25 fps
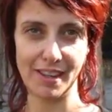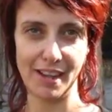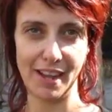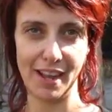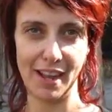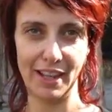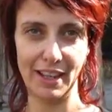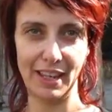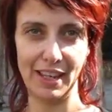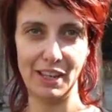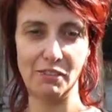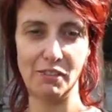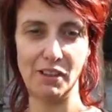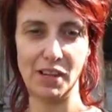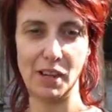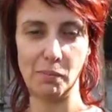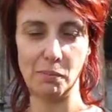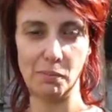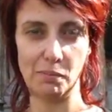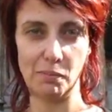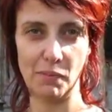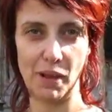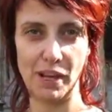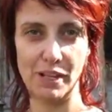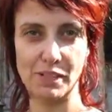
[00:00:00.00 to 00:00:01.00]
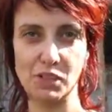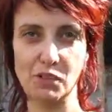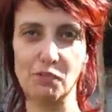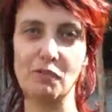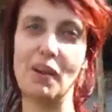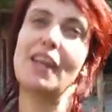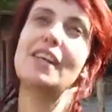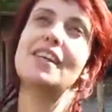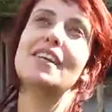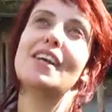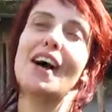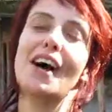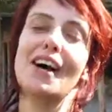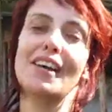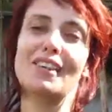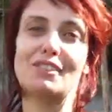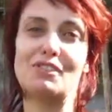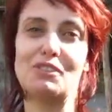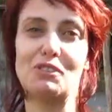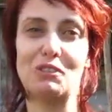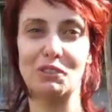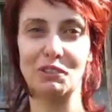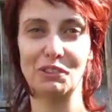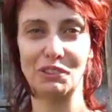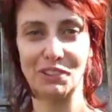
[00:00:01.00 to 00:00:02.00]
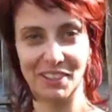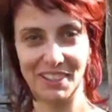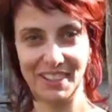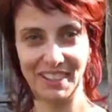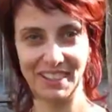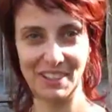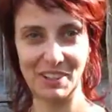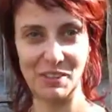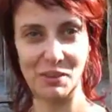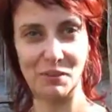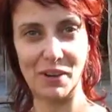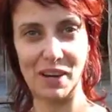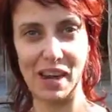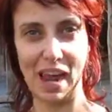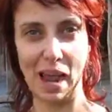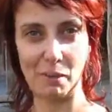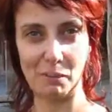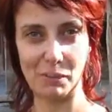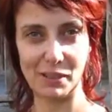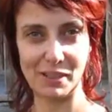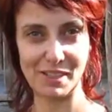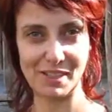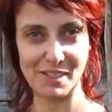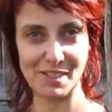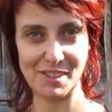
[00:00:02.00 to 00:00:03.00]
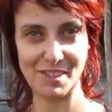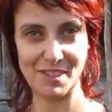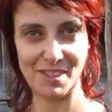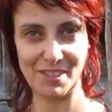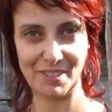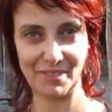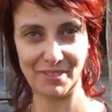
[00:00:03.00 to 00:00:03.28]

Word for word: I leave it up. I surrender to what happens.